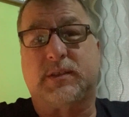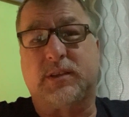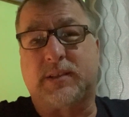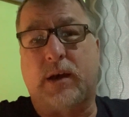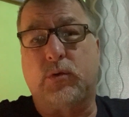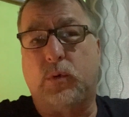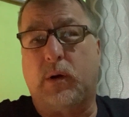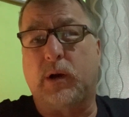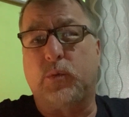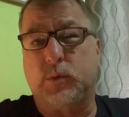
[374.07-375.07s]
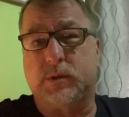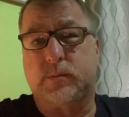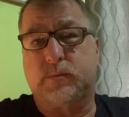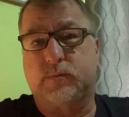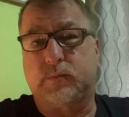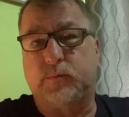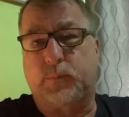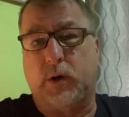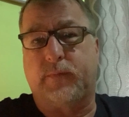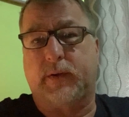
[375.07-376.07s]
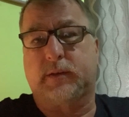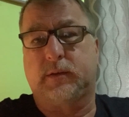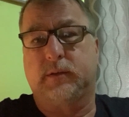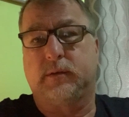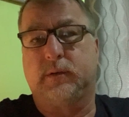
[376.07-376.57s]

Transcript: the sound quality was perfect.